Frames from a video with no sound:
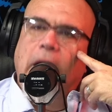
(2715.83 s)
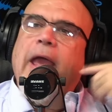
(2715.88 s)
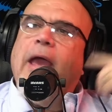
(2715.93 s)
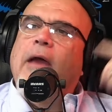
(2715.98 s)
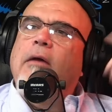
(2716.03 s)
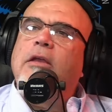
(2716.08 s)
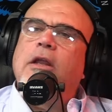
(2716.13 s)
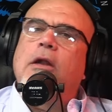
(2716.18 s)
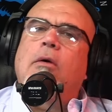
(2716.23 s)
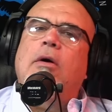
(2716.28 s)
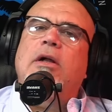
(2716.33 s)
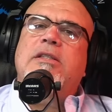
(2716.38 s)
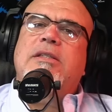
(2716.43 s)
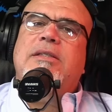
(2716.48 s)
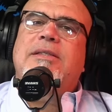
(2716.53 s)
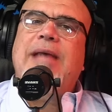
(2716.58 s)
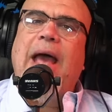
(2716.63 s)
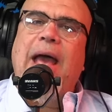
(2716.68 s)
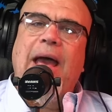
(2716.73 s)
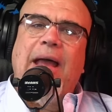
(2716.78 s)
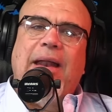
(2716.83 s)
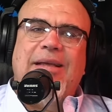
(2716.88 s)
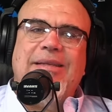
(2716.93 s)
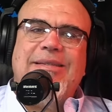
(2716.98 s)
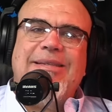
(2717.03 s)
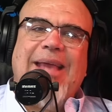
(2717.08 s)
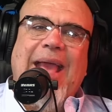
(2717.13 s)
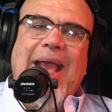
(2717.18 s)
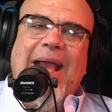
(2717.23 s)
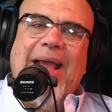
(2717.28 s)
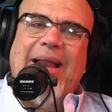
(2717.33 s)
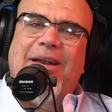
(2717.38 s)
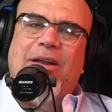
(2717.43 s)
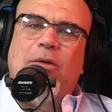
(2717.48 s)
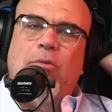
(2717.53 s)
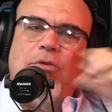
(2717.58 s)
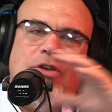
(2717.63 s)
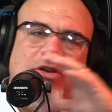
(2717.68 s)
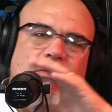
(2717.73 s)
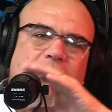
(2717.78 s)
And you know what's sad is
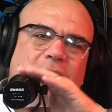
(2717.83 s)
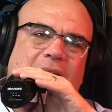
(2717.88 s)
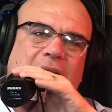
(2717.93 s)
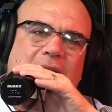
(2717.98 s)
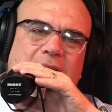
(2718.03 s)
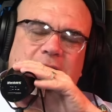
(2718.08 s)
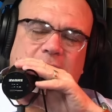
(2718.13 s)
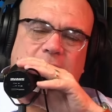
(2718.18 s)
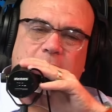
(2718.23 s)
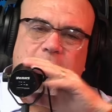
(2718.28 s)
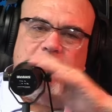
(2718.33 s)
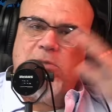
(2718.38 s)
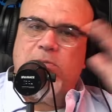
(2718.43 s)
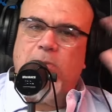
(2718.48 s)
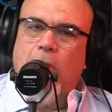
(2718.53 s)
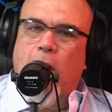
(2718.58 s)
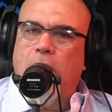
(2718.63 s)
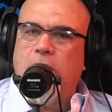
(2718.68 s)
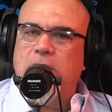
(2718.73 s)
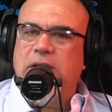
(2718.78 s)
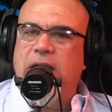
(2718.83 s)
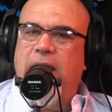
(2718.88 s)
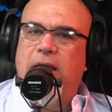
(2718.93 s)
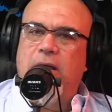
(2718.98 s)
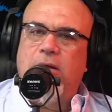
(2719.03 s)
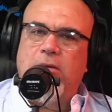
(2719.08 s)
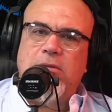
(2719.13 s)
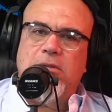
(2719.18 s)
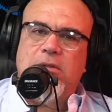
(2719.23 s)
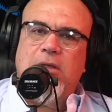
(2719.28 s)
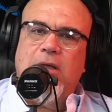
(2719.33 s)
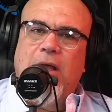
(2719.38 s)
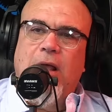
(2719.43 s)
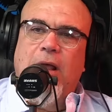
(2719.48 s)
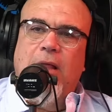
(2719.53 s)
Canada. When you get to them small towns,